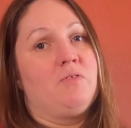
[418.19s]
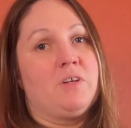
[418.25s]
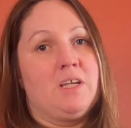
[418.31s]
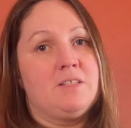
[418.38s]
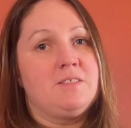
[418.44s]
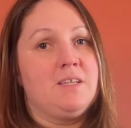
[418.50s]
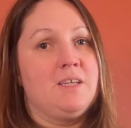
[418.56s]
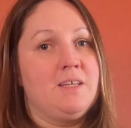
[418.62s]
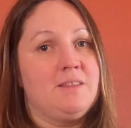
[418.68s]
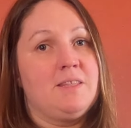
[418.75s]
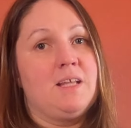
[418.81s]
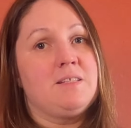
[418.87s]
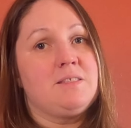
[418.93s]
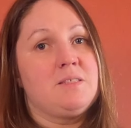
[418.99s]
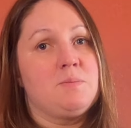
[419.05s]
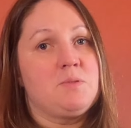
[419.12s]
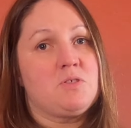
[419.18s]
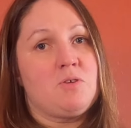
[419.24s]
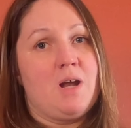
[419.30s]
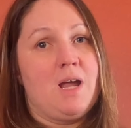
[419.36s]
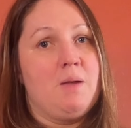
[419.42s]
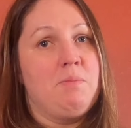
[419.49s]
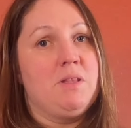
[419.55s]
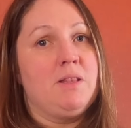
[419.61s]
forget to hit that
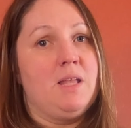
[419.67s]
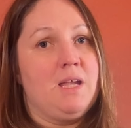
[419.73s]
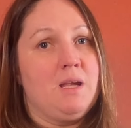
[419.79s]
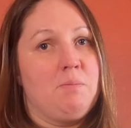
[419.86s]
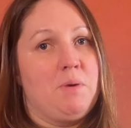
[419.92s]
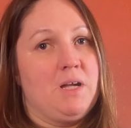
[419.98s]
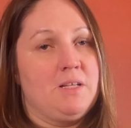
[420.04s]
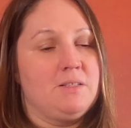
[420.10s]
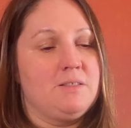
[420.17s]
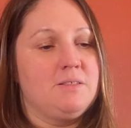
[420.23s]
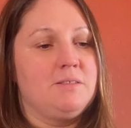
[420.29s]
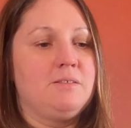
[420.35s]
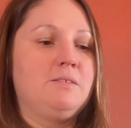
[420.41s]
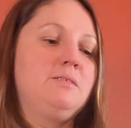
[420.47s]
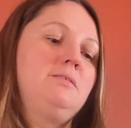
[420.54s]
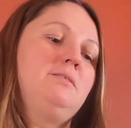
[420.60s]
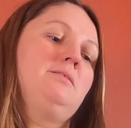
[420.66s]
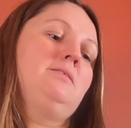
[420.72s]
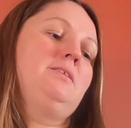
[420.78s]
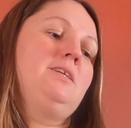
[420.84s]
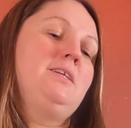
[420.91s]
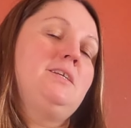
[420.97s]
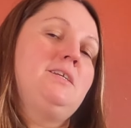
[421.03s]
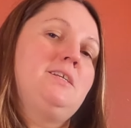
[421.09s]
subscribe and like button.
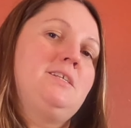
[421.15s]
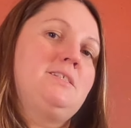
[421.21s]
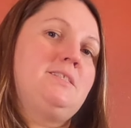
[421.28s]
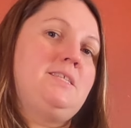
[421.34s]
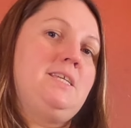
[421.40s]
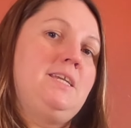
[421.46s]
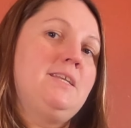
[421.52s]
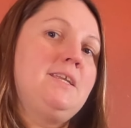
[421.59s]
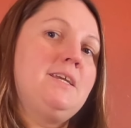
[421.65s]
See